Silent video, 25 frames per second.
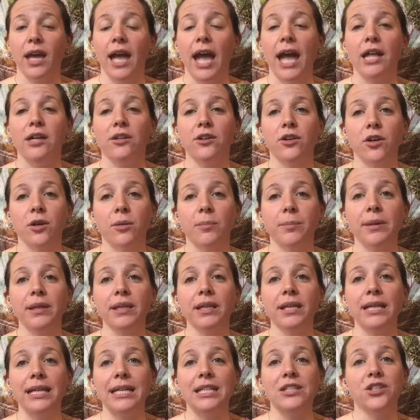and your
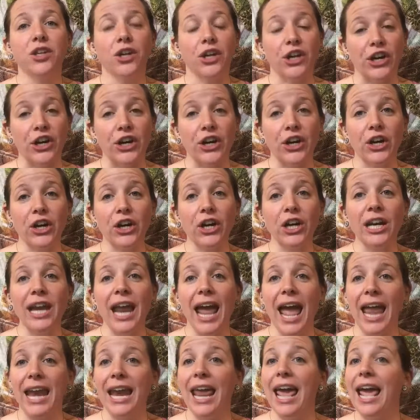ability to earn
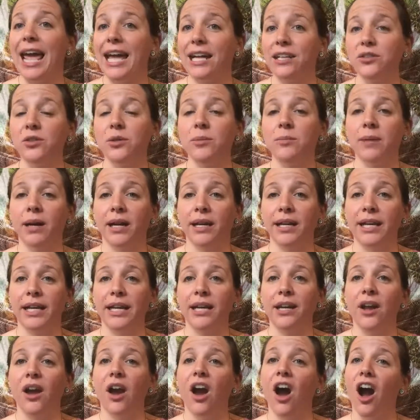and handle
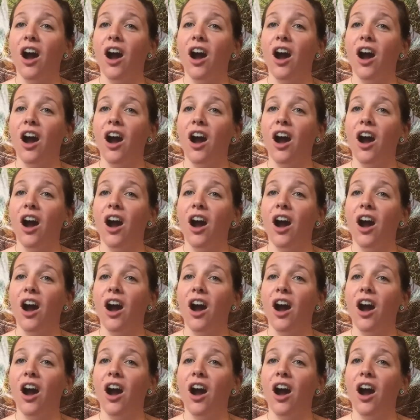money